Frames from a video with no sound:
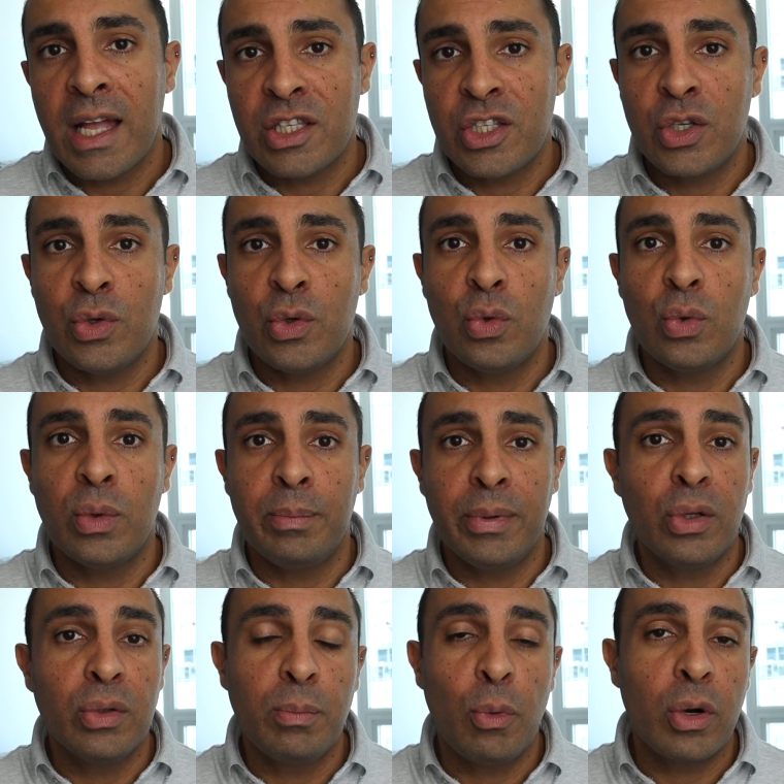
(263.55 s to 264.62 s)
to
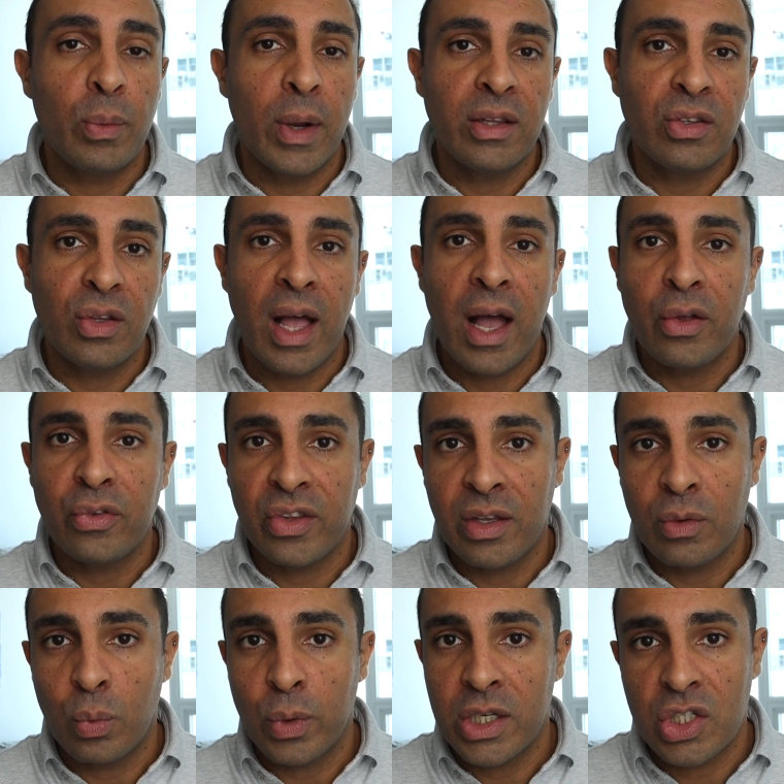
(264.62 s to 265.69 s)
build more rental
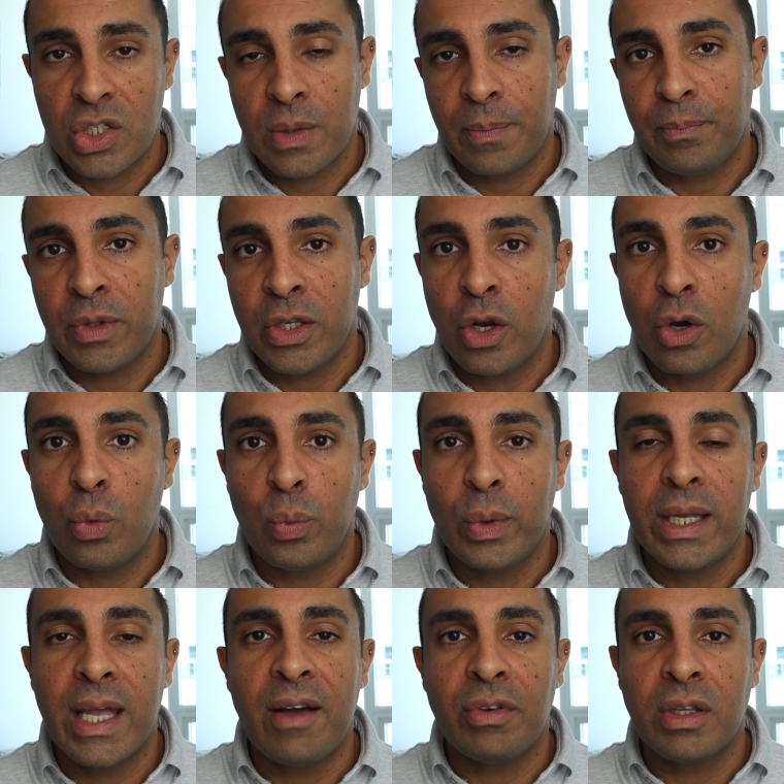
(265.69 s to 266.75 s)
housing, which, you know, we
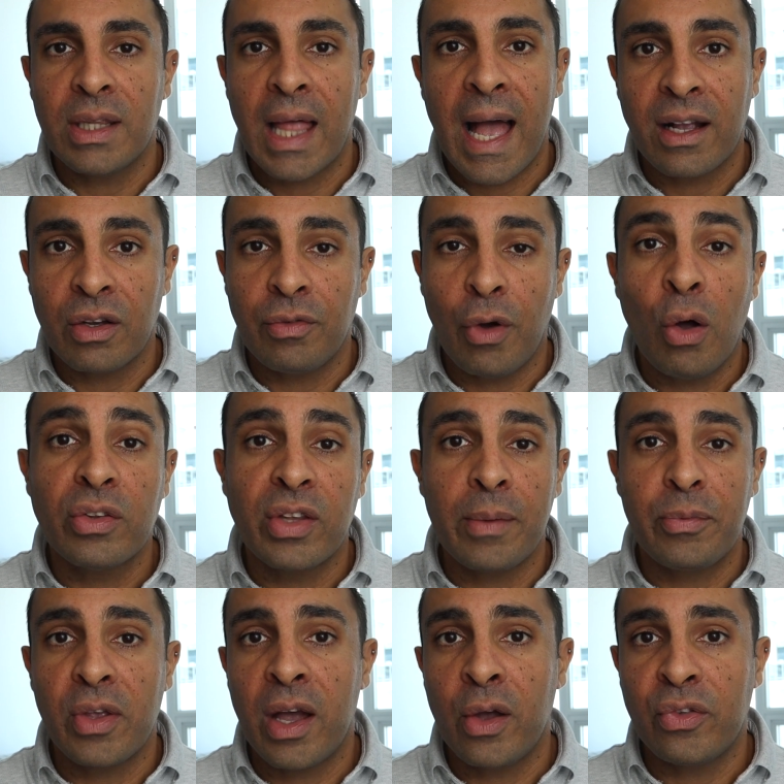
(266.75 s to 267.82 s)
have a lack of all
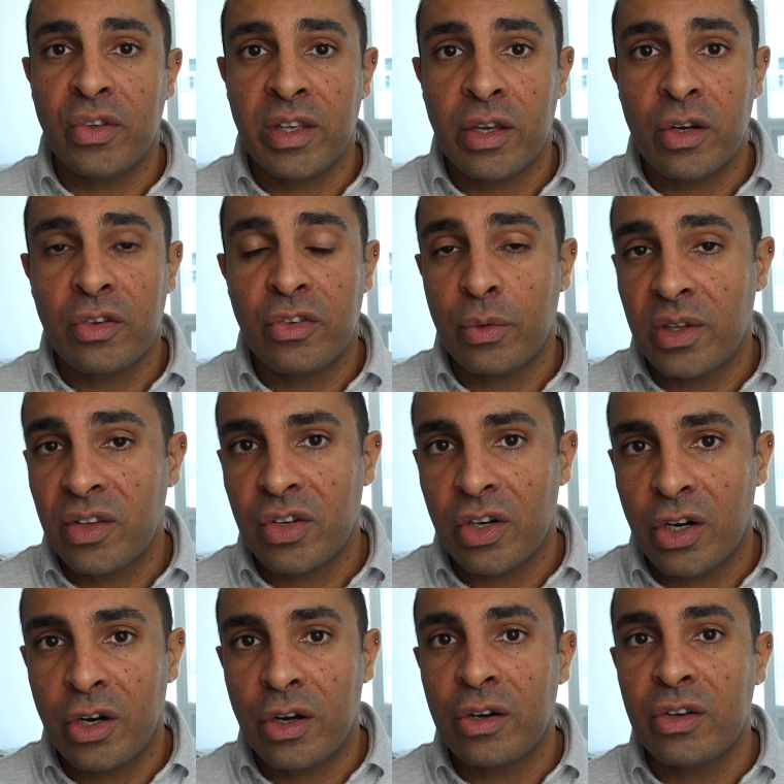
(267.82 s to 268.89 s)
types of housing here, so it doesn't
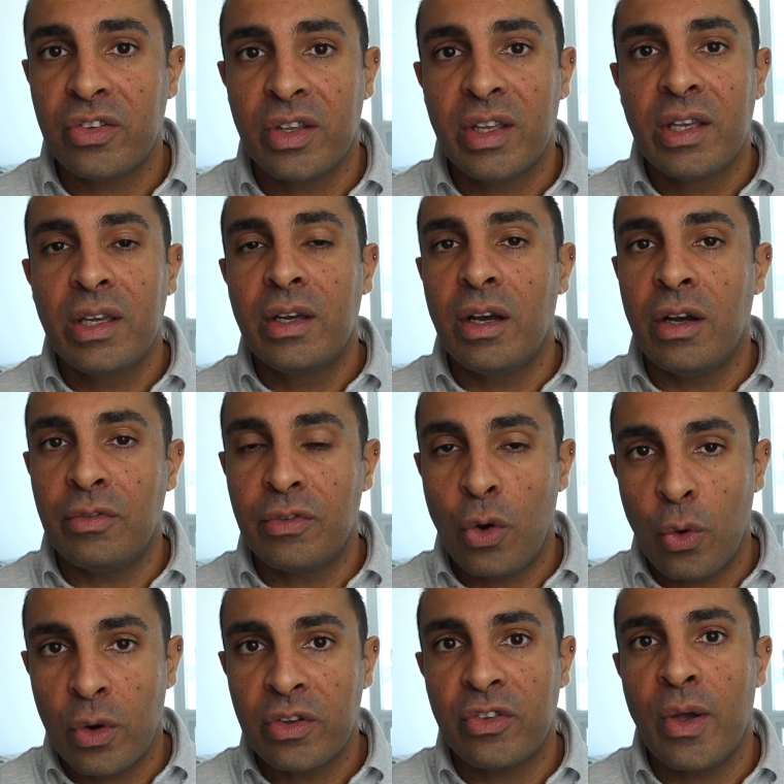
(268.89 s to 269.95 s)
hurt, of
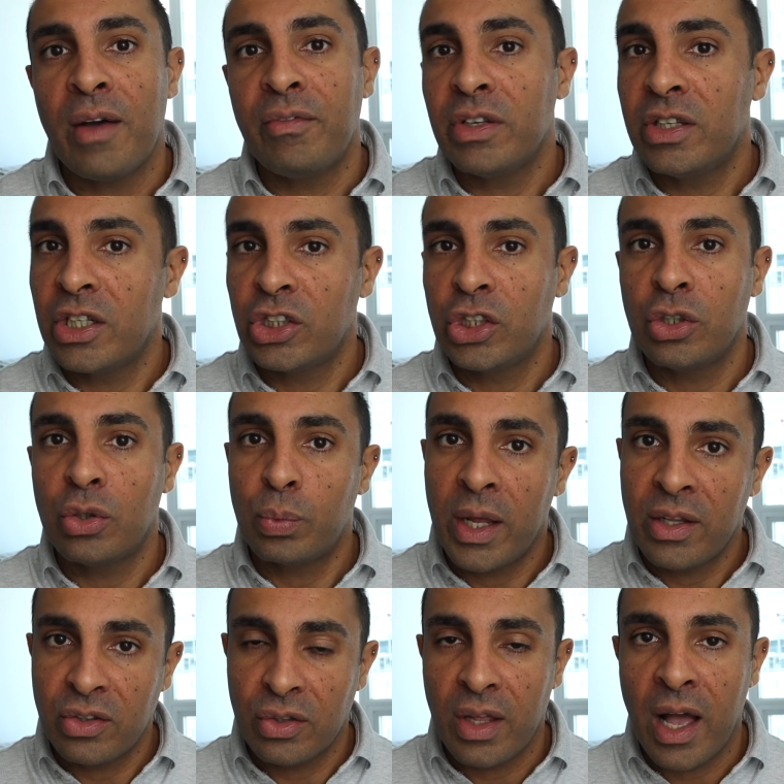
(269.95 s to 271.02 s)
course, to have additional
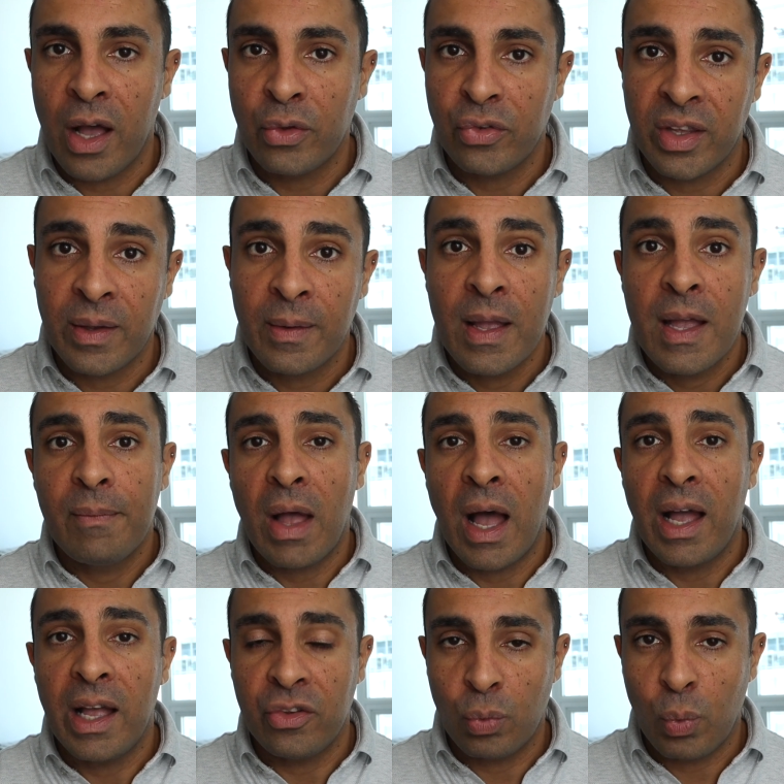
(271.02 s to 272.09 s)
rental housing
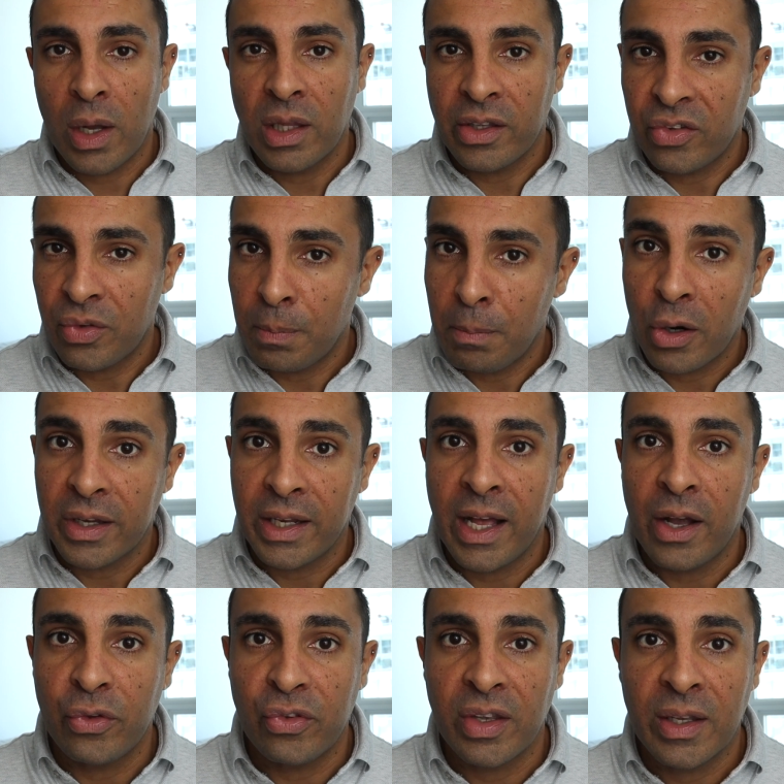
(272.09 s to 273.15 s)
as well as market
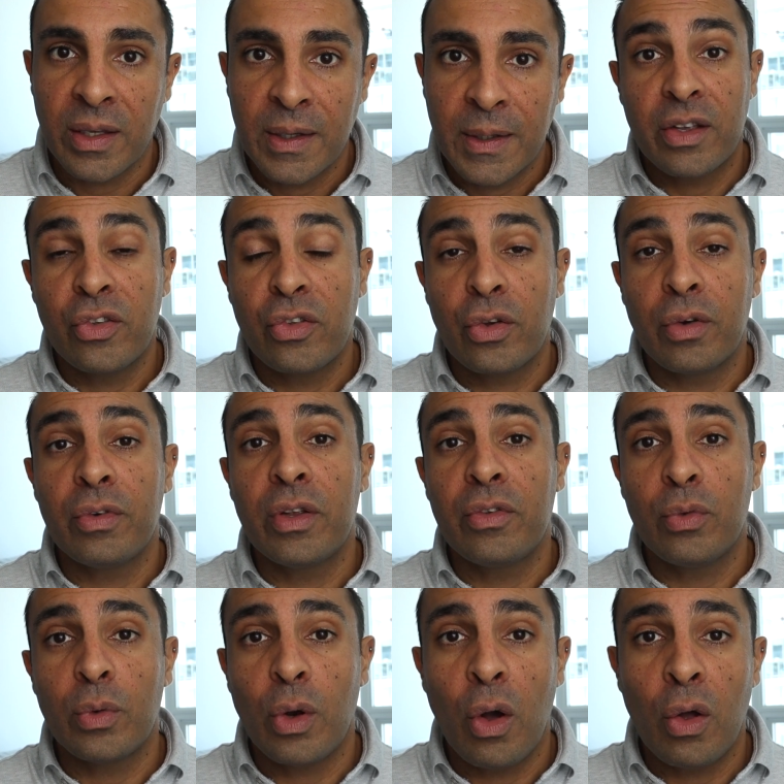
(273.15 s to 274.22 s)
housing. The Conservatives
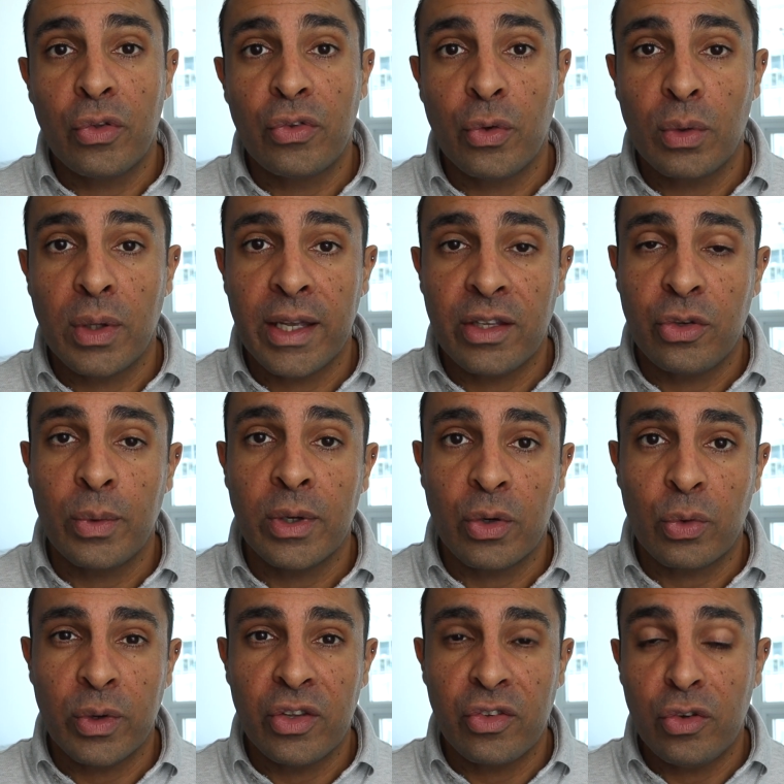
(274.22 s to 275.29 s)
would also like to
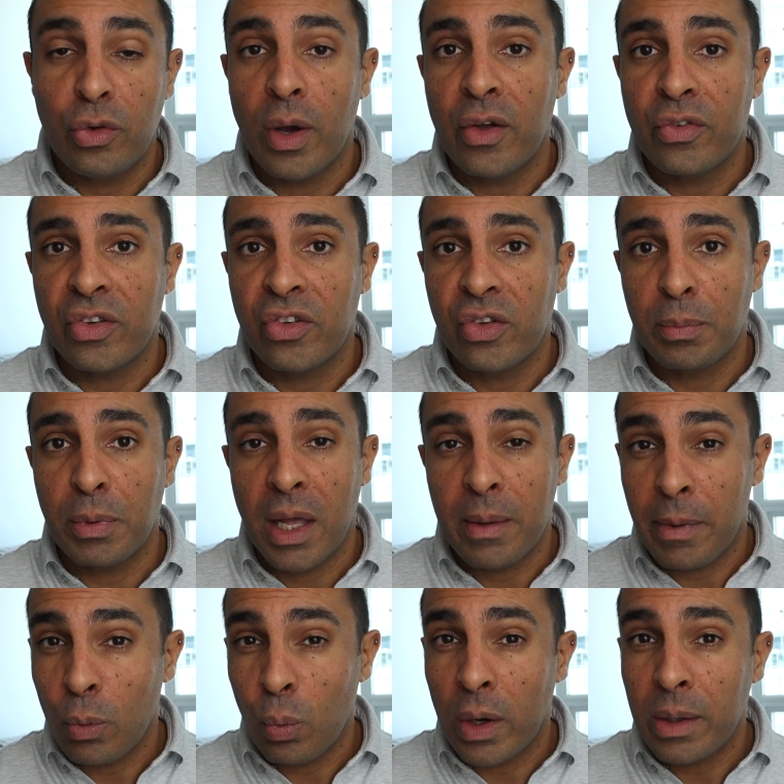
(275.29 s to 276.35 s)
increase new housing supply
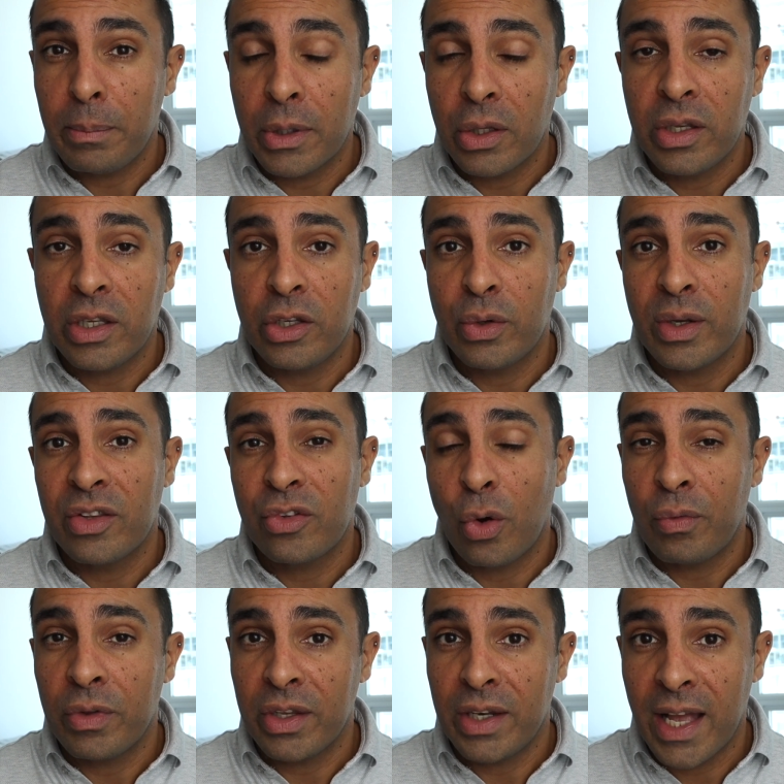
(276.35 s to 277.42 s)
by 1 million units
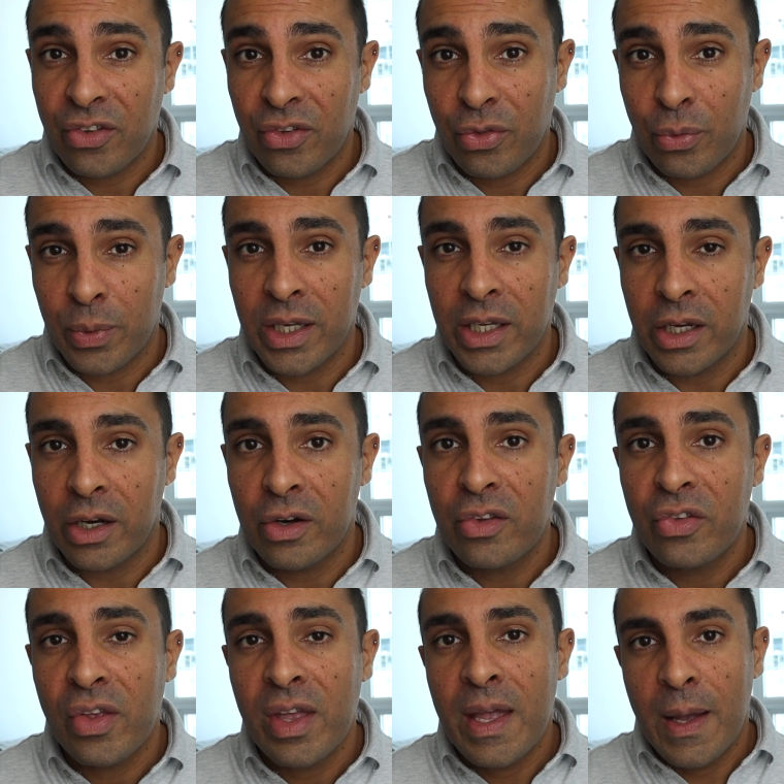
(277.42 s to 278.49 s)
over the next 3 years.